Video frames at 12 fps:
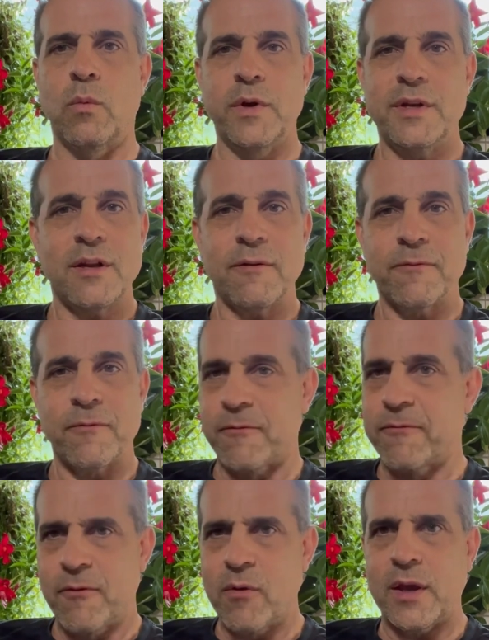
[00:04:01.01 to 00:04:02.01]
We did it for
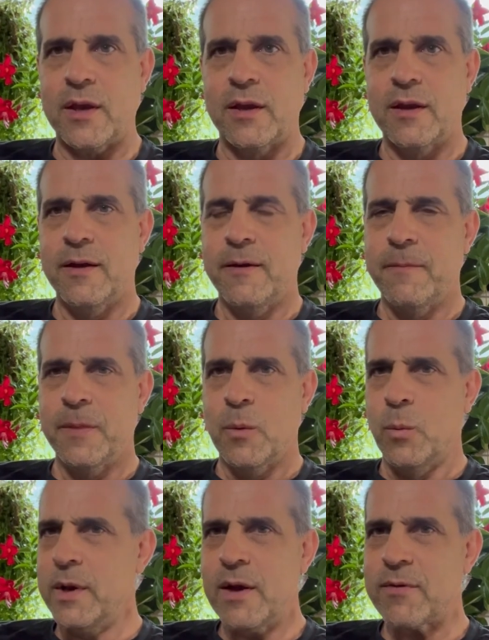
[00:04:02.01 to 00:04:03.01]
free.
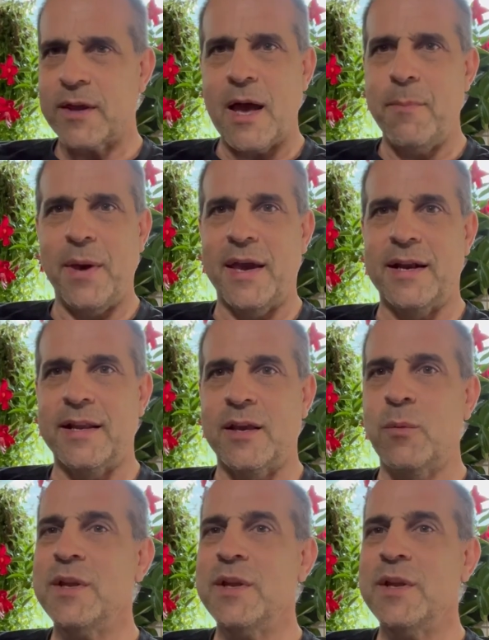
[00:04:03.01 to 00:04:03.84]
We never got paid anything.